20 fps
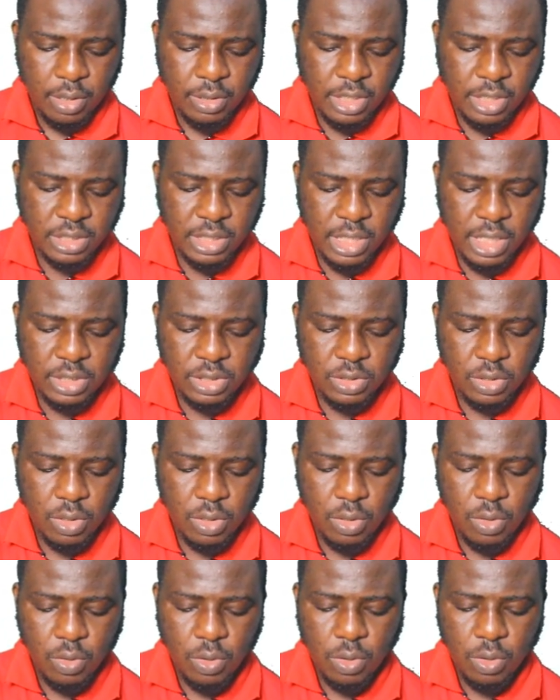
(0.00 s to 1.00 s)
this says,
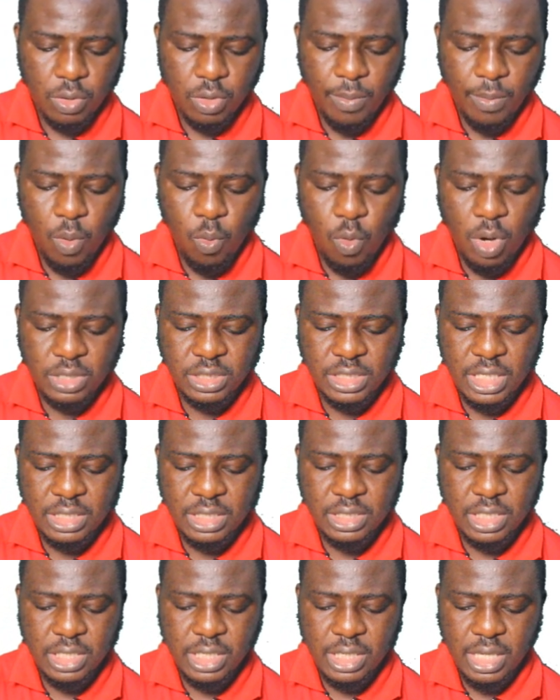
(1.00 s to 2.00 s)
number 1
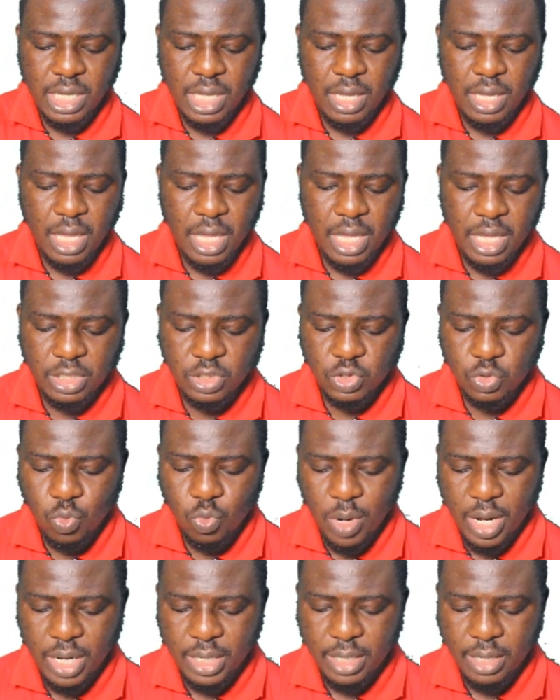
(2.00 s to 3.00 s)
says a
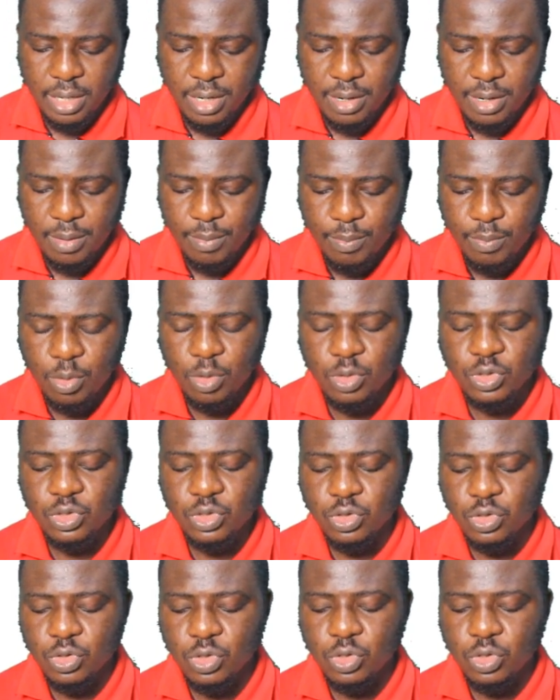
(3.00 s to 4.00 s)
squared
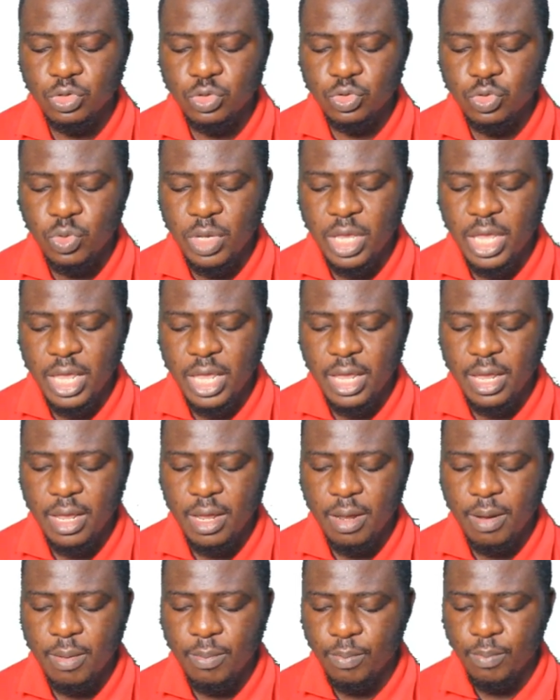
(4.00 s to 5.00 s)
plus 2a
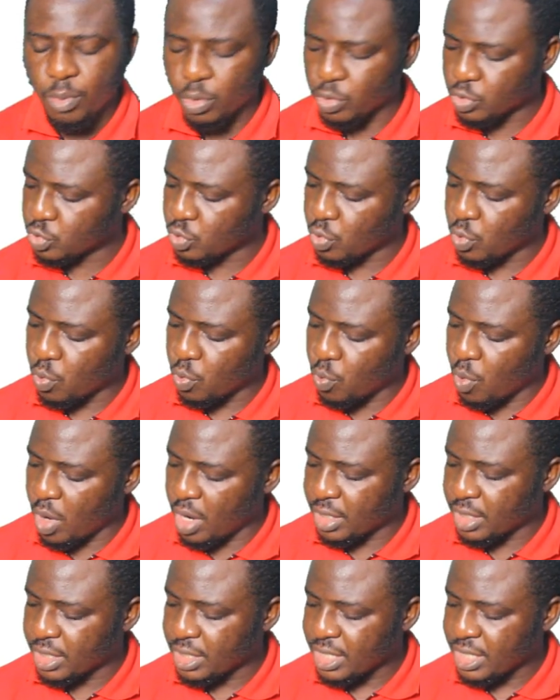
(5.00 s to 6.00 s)
plus
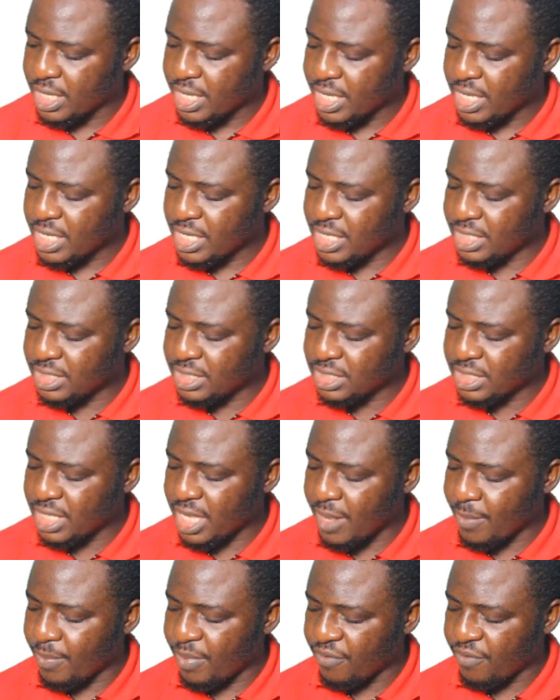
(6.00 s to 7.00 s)
1. Is it
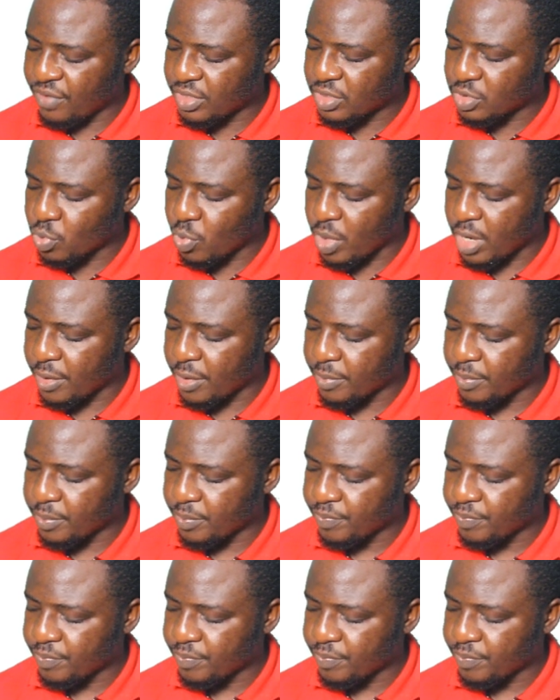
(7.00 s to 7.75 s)
a perfect square?